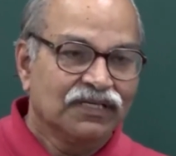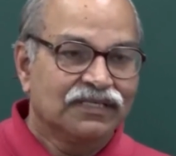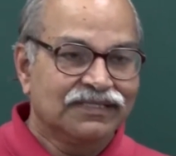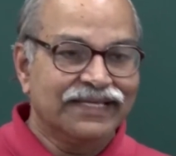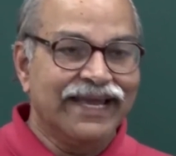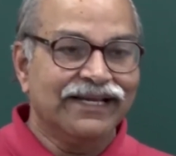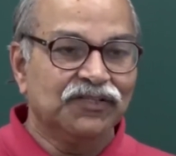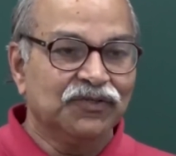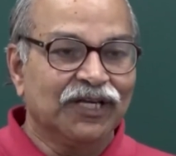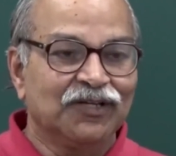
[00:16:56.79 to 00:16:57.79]

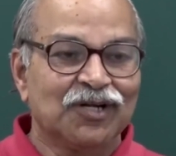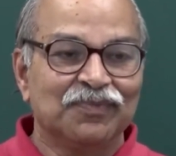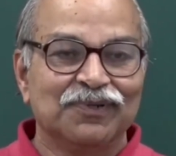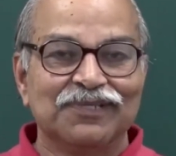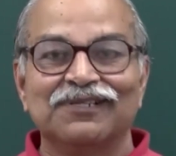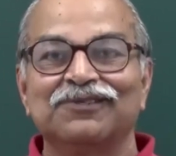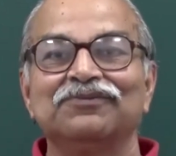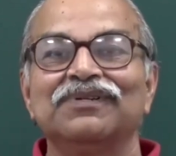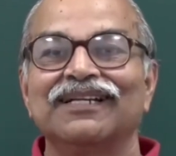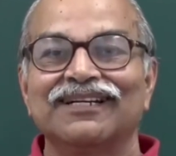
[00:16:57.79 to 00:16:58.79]
state you cannot put
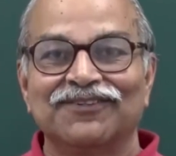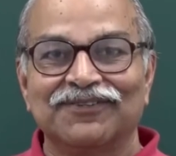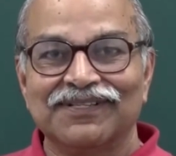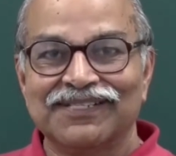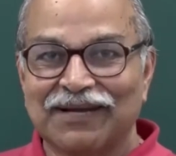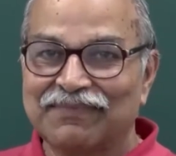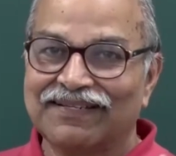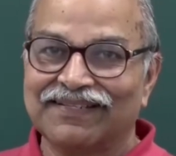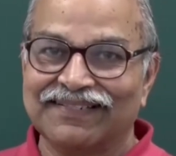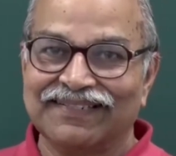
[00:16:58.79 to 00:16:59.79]
two electrons
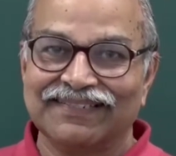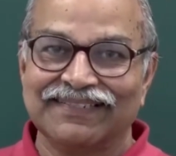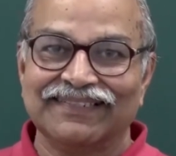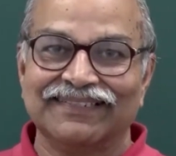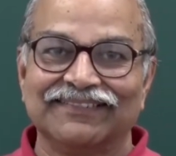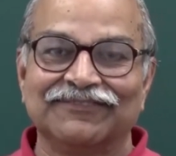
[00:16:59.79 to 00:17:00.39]
simultaneously,